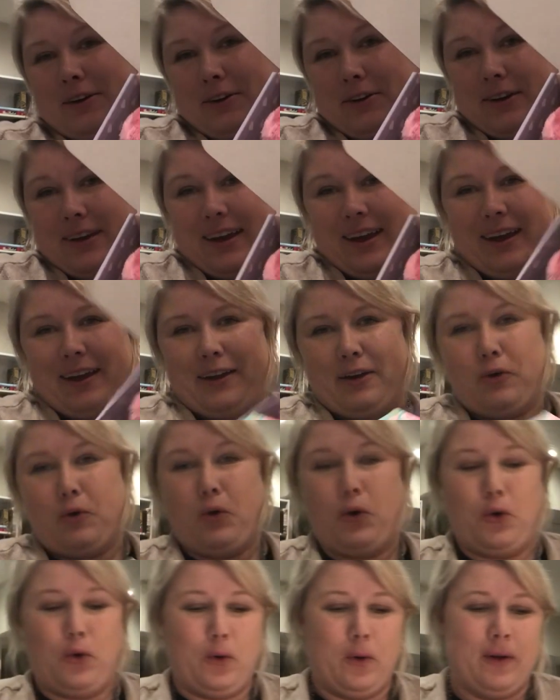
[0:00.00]

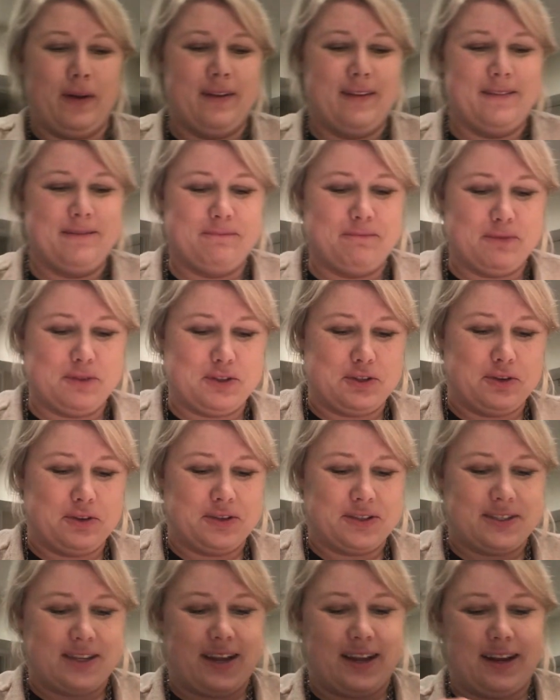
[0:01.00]
Okay, so
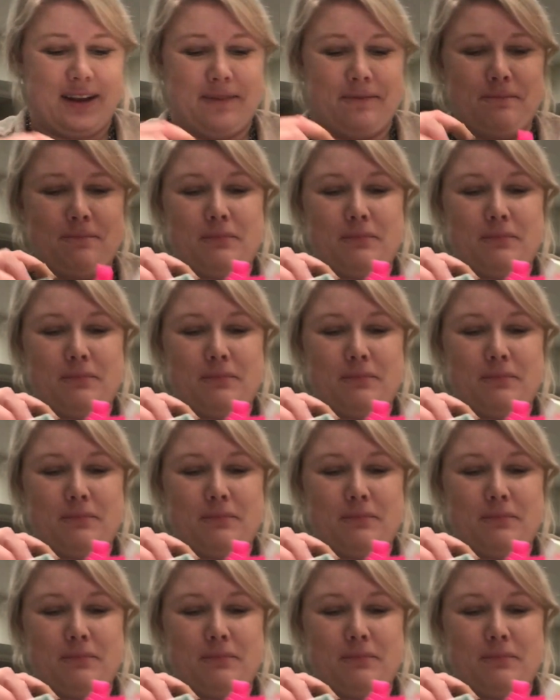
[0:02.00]
excited.